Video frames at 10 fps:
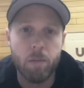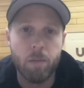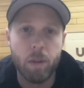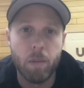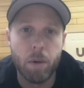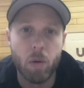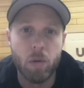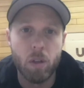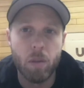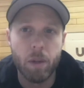
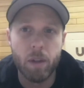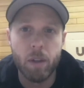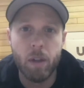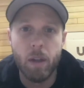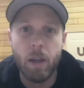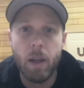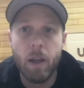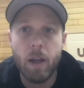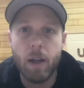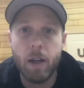bones of the building.
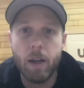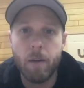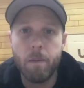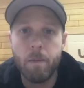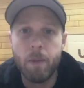Now,